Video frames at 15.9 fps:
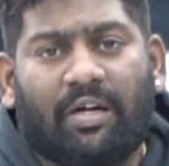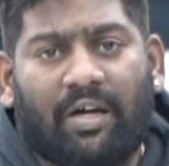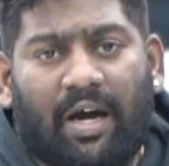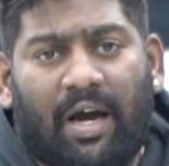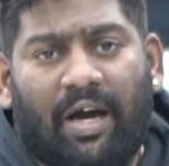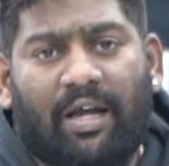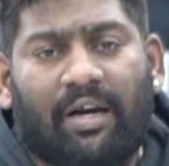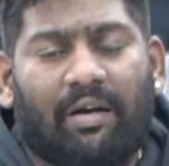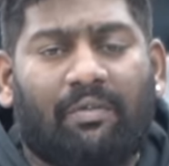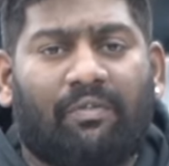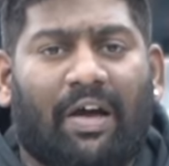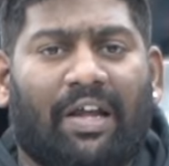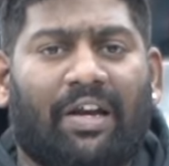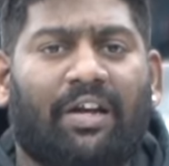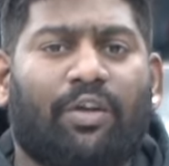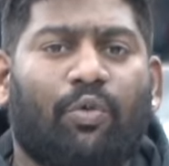car,
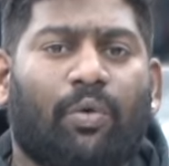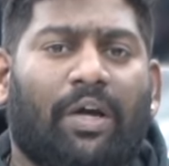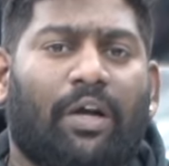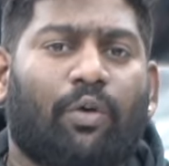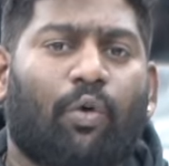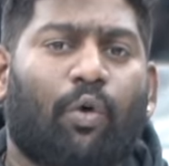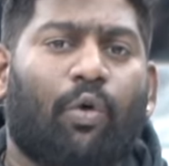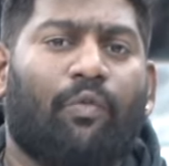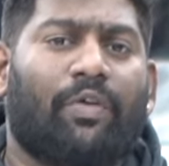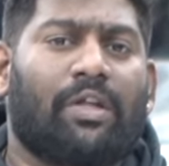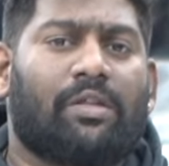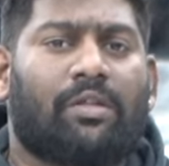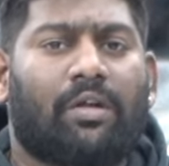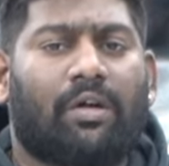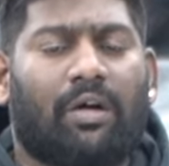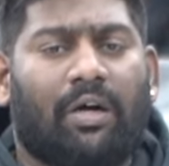wherein you can go with